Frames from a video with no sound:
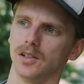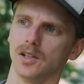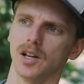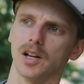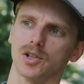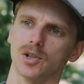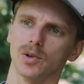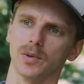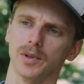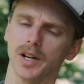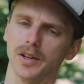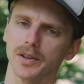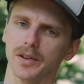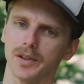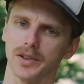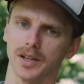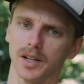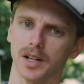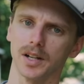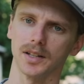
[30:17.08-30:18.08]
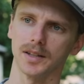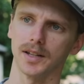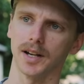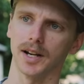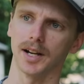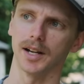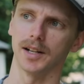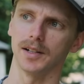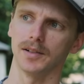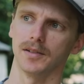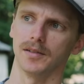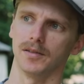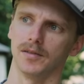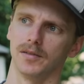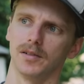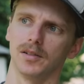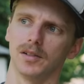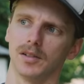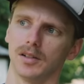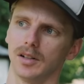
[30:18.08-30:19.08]
Yeah, so another thing that
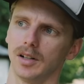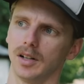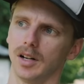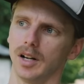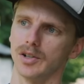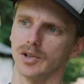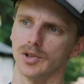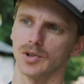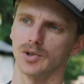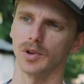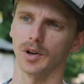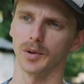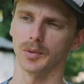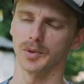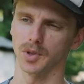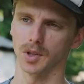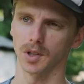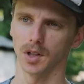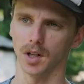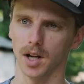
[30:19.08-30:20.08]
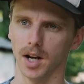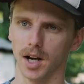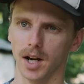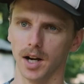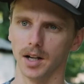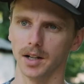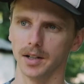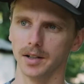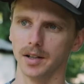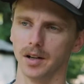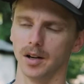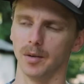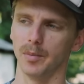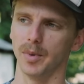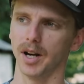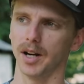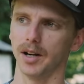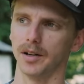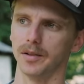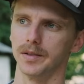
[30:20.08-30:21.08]
I just thought was a little odd
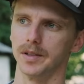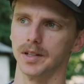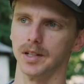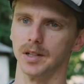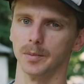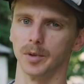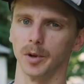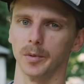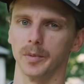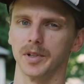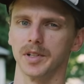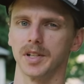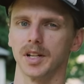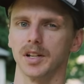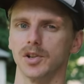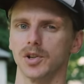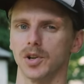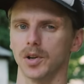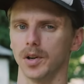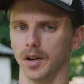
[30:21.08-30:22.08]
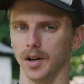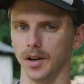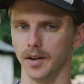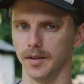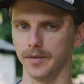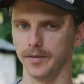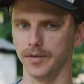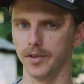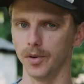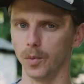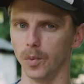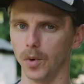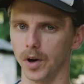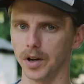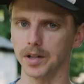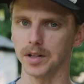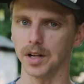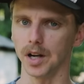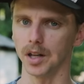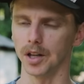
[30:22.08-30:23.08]
about the implementation of the
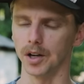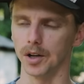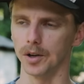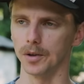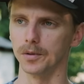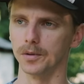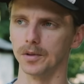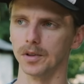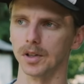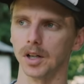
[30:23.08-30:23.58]
One Yellow